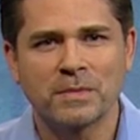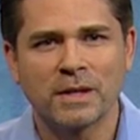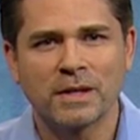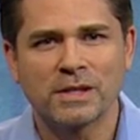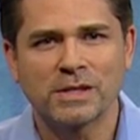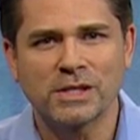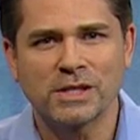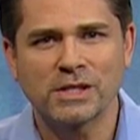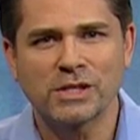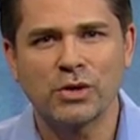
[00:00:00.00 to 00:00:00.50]

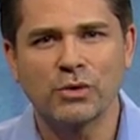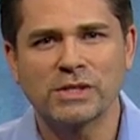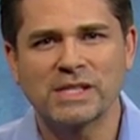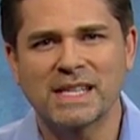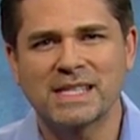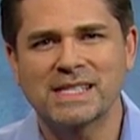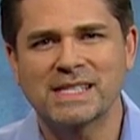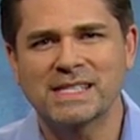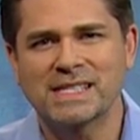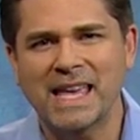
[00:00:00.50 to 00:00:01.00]
Cisco is
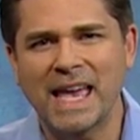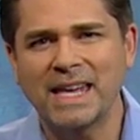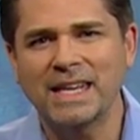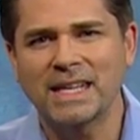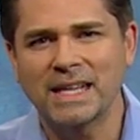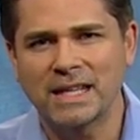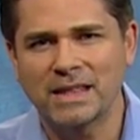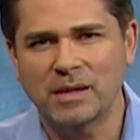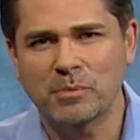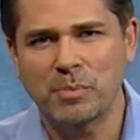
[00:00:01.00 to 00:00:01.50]

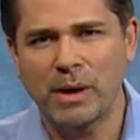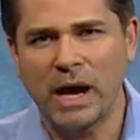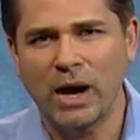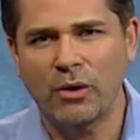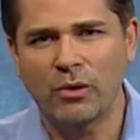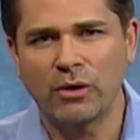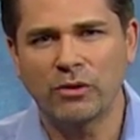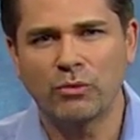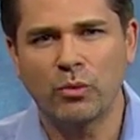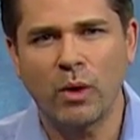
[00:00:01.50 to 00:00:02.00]
extending the
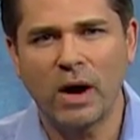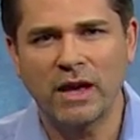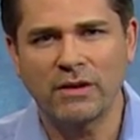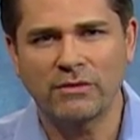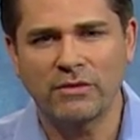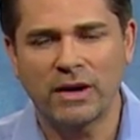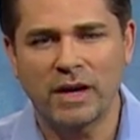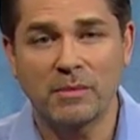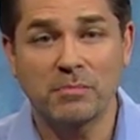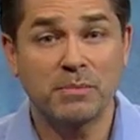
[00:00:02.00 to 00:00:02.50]
power of Wi
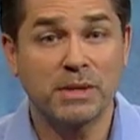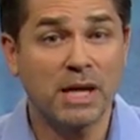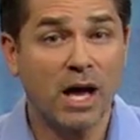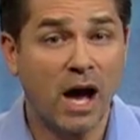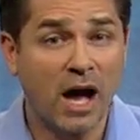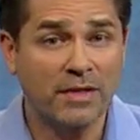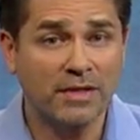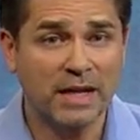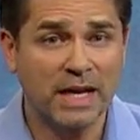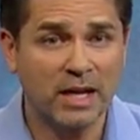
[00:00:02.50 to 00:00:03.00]
Fi
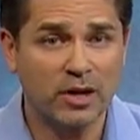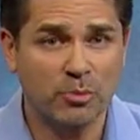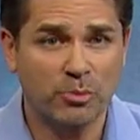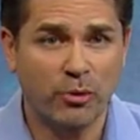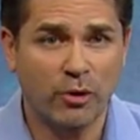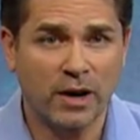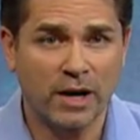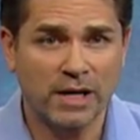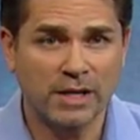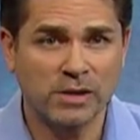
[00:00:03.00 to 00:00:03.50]
beyond the
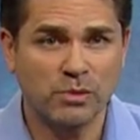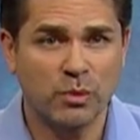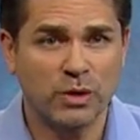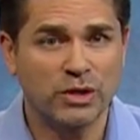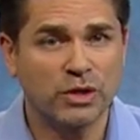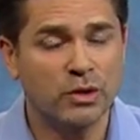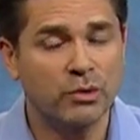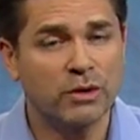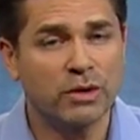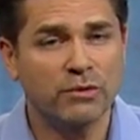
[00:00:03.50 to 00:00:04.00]
enterprise
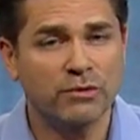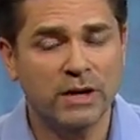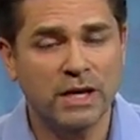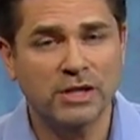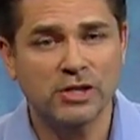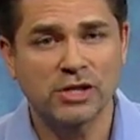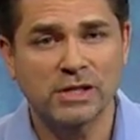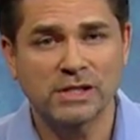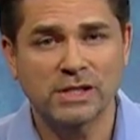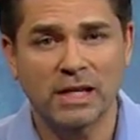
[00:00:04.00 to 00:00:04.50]
with new
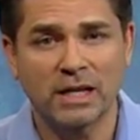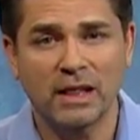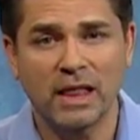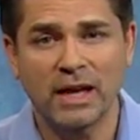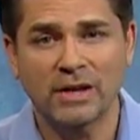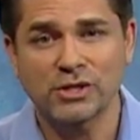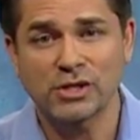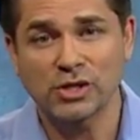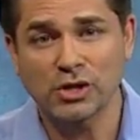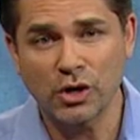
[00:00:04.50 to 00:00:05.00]
innovations that
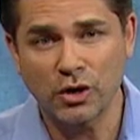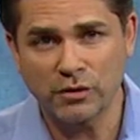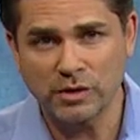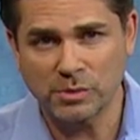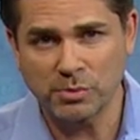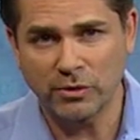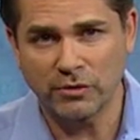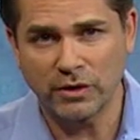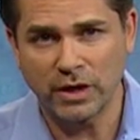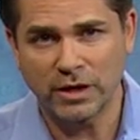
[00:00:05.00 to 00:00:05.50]
allow
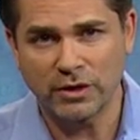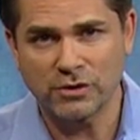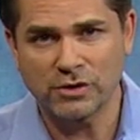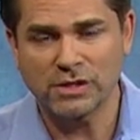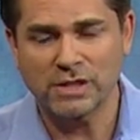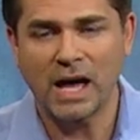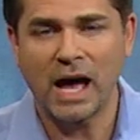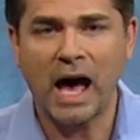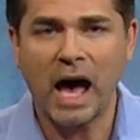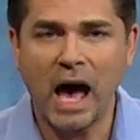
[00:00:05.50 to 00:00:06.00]
service providers
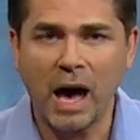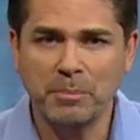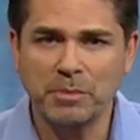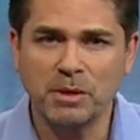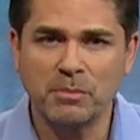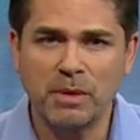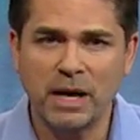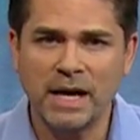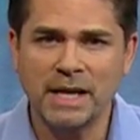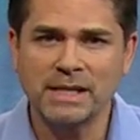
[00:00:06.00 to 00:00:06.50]
to
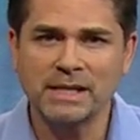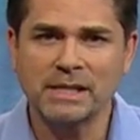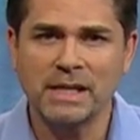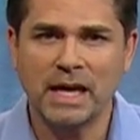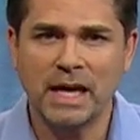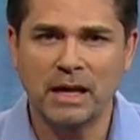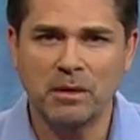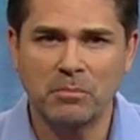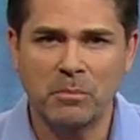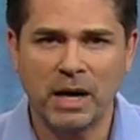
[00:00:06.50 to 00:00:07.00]
optimize
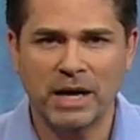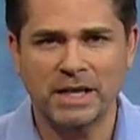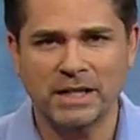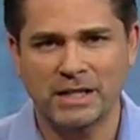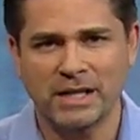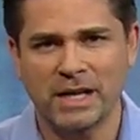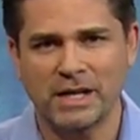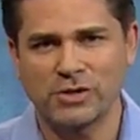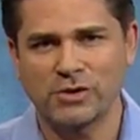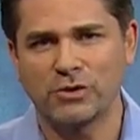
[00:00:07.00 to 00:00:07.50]
and
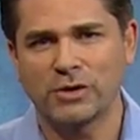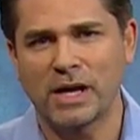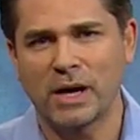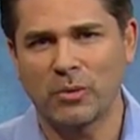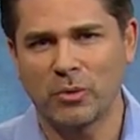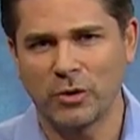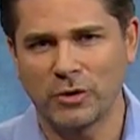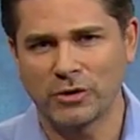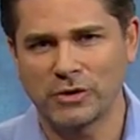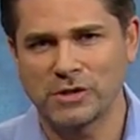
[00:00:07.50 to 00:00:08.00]
monetize their
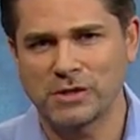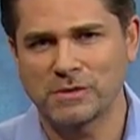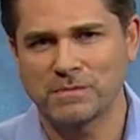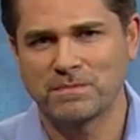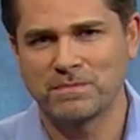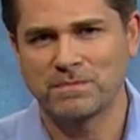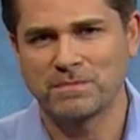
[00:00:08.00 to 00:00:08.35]
networks.